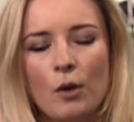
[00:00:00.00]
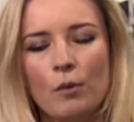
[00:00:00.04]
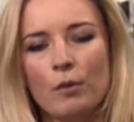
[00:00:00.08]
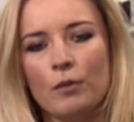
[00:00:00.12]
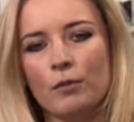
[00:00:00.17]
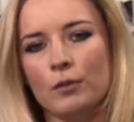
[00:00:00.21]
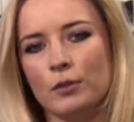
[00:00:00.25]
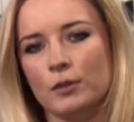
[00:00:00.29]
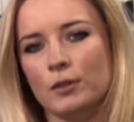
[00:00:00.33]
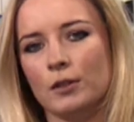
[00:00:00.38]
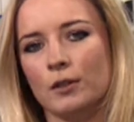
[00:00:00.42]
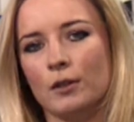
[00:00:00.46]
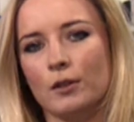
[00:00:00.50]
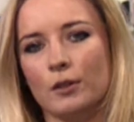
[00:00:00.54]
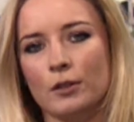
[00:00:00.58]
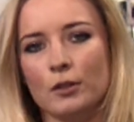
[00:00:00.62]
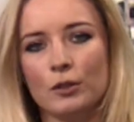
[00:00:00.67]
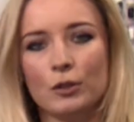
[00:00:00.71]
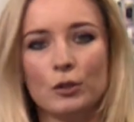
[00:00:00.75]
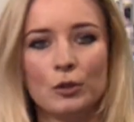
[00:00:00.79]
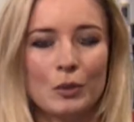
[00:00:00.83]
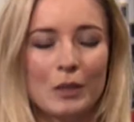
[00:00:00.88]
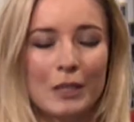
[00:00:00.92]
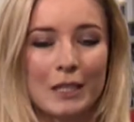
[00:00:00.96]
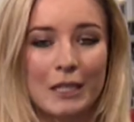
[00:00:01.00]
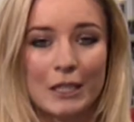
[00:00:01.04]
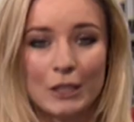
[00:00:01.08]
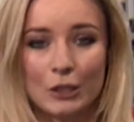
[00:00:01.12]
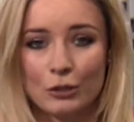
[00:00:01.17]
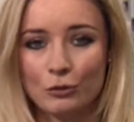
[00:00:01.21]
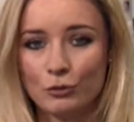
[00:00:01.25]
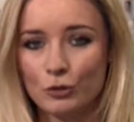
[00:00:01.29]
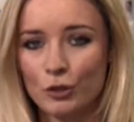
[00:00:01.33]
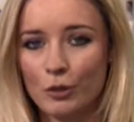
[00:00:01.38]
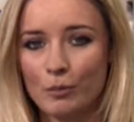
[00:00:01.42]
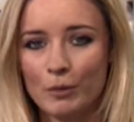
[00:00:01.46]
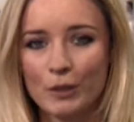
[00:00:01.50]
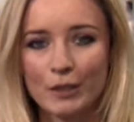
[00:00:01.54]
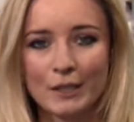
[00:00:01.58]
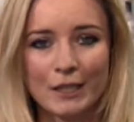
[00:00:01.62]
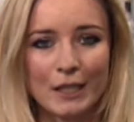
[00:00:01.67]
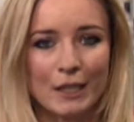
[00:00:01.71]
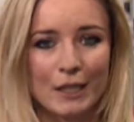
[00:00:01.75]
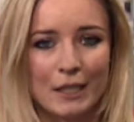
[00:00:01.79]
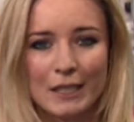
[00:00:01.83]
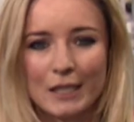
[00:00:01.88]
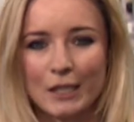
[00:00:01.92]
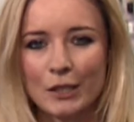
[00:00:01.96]
We've also got the usual initial jobless
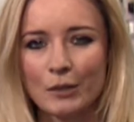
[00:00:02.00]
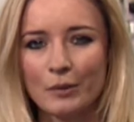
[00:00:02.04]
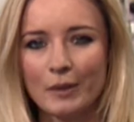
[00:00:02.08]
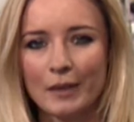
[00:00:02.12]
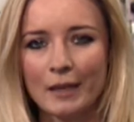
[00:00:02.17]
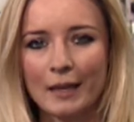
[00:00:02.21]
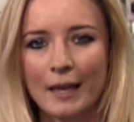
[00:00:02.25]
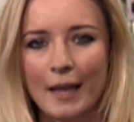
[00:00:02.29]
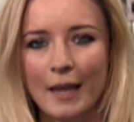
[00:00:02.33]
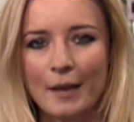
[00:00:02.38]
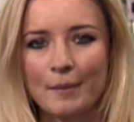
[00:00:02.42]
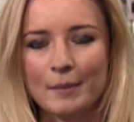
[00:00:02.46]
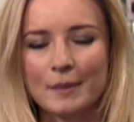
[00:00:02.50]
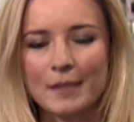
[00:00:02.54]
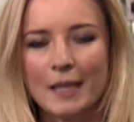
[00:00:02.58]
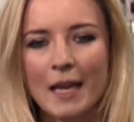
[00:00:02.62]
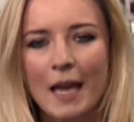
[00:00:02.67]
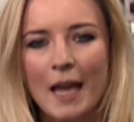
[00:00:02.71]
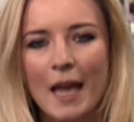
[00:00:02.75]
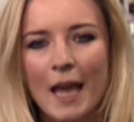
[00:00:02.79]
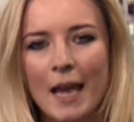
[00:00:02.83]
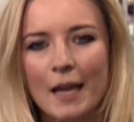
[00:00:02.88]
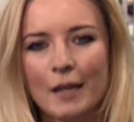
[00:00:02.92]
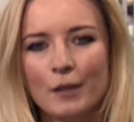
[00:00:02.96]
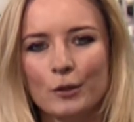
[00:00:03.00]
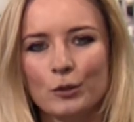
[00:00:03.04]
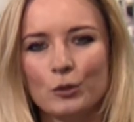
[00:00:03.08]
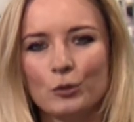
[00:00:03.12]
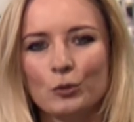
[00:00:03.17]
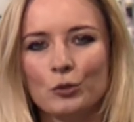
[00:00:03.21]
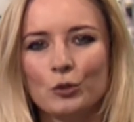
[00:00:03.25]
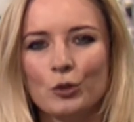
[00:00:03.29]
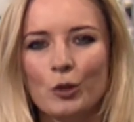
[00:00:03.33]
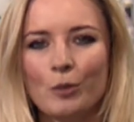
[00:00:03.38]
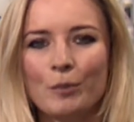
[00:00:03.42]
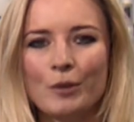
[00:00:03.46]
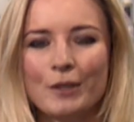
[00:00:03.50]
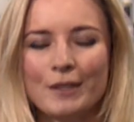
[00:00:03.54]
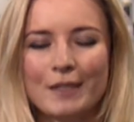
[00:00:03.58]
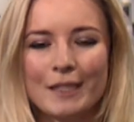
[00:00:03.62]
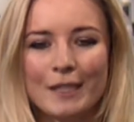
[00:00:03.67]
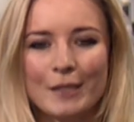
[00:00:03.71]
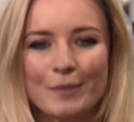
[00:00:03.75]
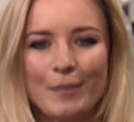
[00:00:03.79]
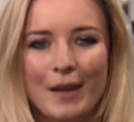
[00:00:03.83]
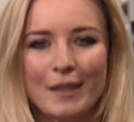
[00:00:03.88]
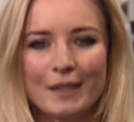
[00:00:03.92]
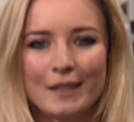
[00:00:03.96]
and continuing claims. Initial jobless
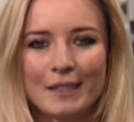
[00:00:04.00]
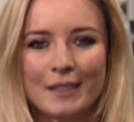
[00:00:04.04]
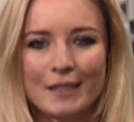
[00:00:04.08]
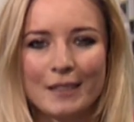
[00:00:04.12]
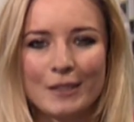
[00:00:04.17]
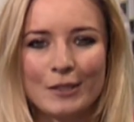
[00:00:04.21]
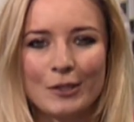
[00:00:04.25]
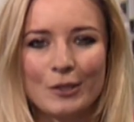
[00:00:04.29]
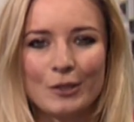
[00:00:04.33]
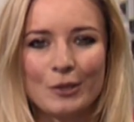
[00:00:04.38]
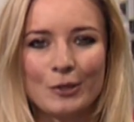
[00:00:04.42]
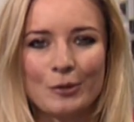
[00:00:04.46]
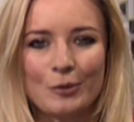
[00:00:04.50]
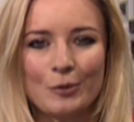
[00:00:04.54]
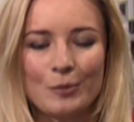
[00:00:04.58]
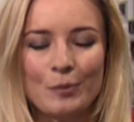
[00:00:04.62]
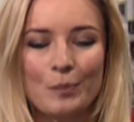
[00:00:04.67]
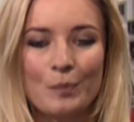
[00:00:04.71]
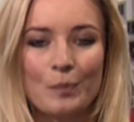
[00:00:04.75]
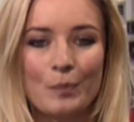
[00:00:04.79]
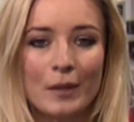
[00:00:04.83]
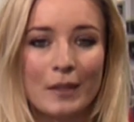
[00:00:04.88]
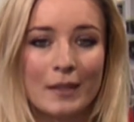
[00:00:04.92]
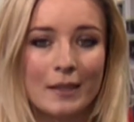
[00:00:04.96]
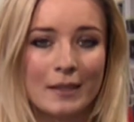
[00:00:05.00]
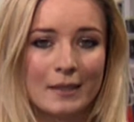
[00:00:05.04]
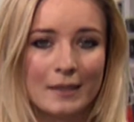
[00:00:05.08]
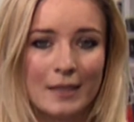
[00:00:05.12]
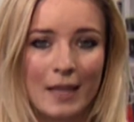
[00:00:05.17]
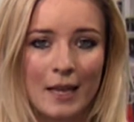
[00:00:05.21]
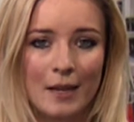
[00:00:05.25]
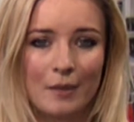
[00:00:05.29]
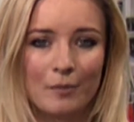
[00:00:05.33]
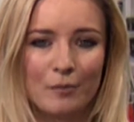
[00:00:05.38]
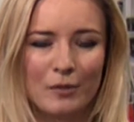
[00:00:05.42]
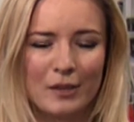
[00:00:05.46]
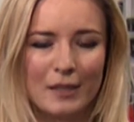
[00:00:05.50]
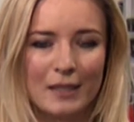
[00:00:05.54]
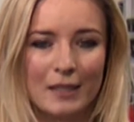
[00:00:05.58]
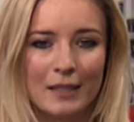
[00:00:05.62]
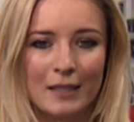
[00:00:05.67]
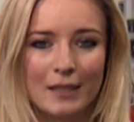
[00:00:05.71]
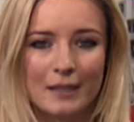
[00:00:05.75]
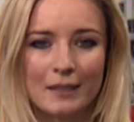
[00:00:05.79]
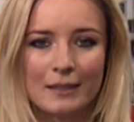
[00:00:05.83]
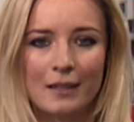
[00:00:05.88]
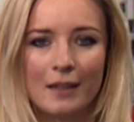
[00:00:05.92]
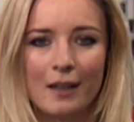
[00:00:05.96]
expected to be the same
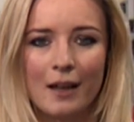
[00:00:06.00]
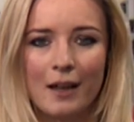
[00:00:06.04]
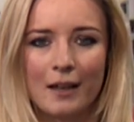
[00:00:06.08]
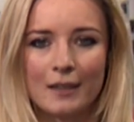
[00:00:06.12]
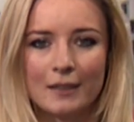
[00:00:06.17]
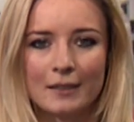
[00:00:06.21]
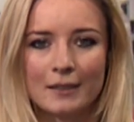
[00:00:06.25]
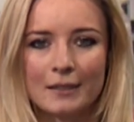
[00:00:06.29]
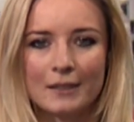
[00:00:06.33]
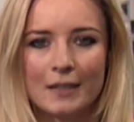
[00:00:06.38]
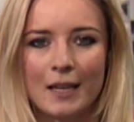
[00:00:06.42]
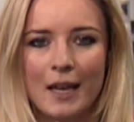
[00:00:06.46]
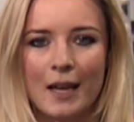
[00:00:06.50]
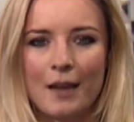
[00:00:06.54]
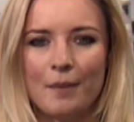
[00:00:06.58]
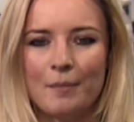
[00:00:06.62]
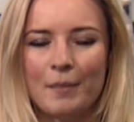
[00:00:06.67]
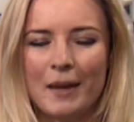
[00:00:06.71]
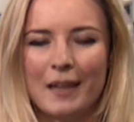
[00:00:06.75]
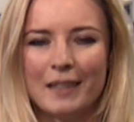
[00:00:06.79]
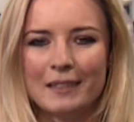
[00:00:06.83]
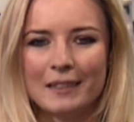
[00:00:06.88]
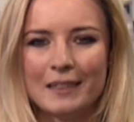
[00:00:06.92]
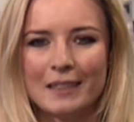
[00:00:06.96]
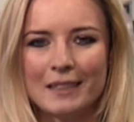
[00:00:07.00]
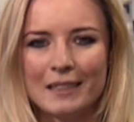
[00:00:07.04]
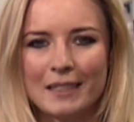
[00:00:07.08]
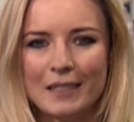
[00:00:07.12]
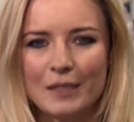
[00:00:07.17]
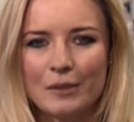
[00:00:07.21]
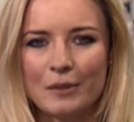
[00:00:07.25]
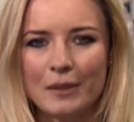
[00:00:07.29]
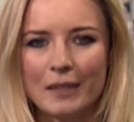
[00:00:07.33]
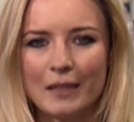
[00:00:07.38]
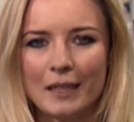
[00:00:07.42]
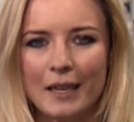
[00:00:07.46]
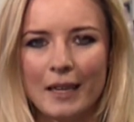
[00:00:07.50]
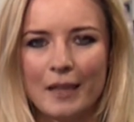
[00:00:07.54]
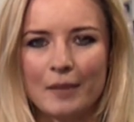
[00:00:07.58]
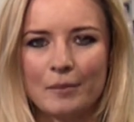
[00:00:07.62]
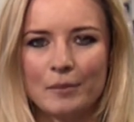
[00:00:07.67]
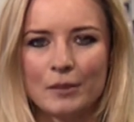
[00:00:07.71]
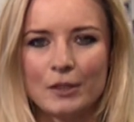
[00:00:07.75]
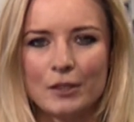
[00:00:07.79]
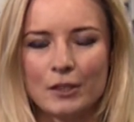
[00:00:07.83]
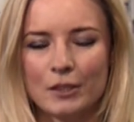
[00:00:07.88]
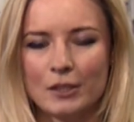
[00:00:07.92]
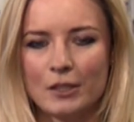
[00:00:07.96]
reading as last, and continuing
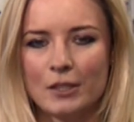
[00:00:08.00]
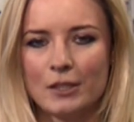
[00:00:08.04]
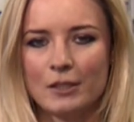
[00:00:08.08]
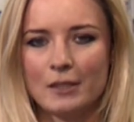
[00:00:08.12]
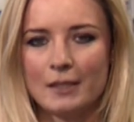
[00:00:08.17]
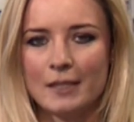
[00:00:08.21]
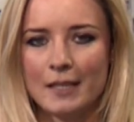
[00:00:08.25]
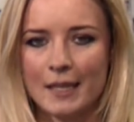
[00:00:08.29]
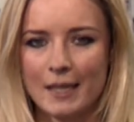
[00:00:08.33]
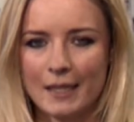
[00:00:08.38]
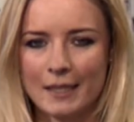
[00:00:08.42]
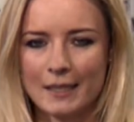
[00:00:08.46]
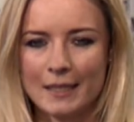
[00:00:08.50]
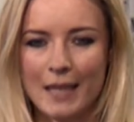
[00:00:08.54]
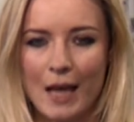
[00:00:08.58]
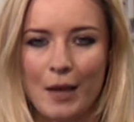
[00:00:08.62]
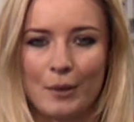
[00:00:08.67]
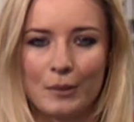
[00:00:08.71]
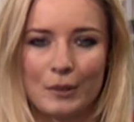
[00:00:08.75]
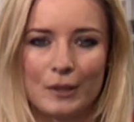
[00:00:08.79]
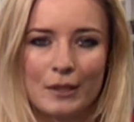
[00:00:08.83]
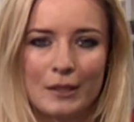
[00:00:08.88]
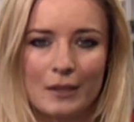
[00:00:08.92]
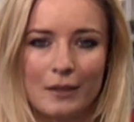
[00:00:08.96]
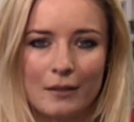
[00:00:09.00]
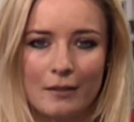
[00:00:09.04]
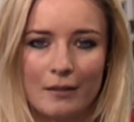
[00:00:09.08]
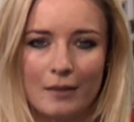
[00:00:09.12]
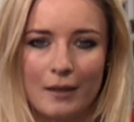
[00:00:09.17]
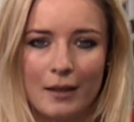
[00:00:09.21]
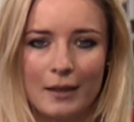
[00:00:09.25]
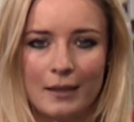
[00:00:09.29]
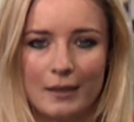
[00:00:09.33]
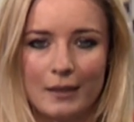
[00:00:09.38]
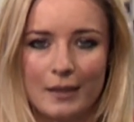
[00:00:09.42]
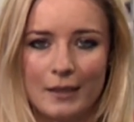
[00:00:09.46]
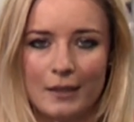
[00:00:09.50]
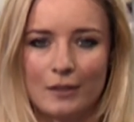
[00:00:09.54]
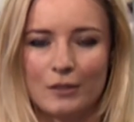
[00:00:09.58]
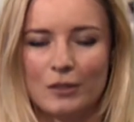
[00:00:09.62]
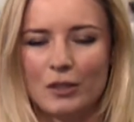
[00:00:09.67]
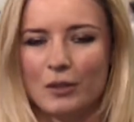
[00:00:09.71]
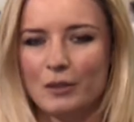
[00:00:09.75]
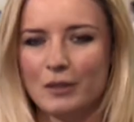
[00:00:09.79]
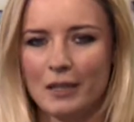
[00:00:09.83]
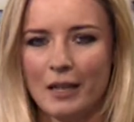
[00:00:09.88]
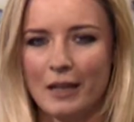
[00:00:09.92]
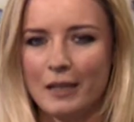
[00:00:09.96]
claims just to tick down slightly,
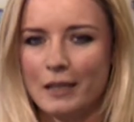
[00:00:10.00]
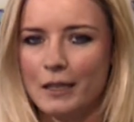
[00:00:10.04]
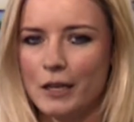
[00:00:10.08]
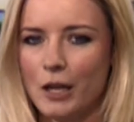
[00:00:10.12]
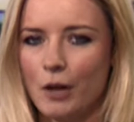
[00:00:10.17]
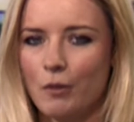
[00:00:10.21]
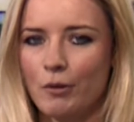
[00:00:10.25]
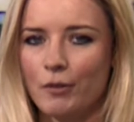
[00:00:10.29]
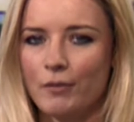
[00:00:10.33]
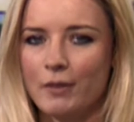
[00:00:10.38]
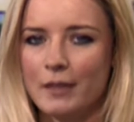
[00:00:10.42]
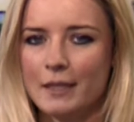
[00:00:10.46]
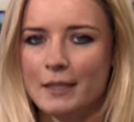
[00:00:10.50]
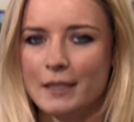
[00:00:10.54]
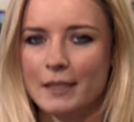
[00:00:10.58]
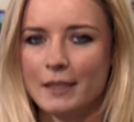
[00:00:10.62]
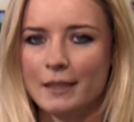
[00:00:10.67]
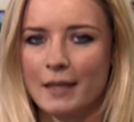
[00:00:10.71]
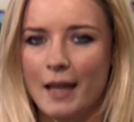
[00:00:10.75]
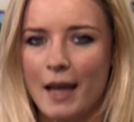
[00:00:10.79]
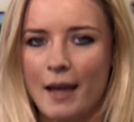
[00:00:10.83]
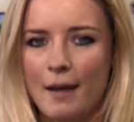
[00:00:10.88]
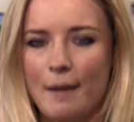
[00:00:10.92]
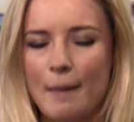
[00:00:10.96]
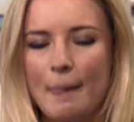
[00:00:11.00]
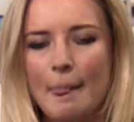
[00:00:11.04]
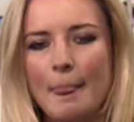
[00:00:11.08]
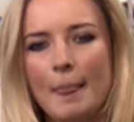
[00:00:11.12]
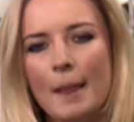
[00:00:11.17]
so slightly lower reading there.